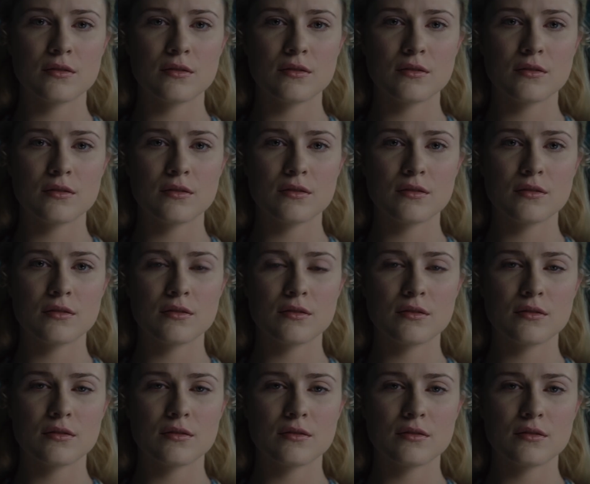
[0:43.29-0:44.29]

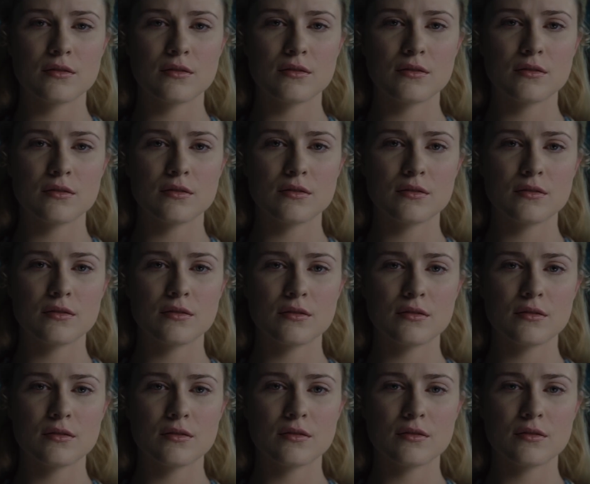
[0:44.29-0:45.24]
(no one is talking)